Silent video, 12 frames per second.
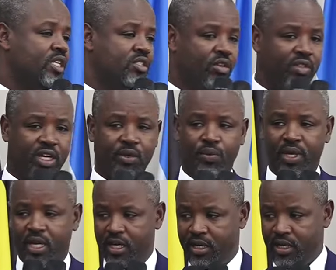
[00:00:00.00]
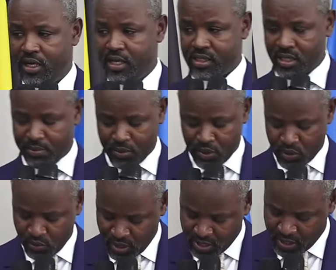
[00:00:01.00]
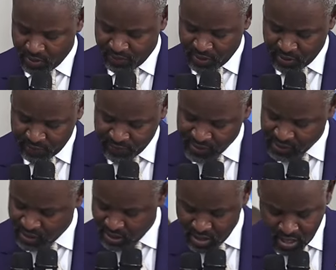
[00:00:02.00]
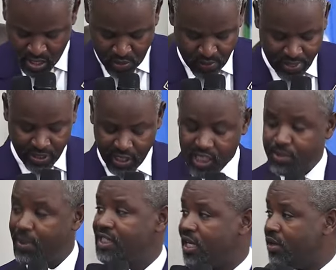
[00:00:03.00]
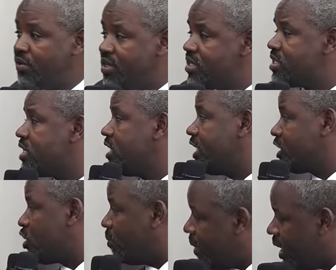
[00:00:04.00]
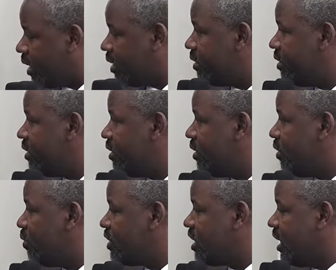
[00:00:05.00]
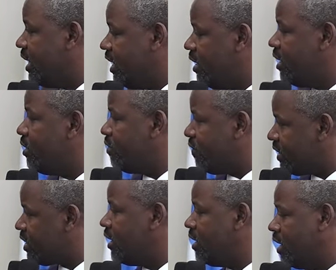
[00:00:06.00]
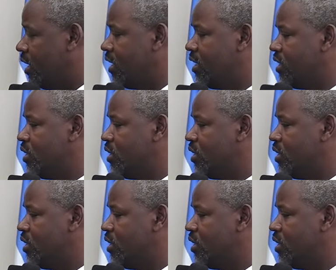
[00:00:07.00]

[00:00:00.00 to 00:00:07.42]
so that we can uh, support you and help the industry. And Especially with this industrial park, we shall need the university here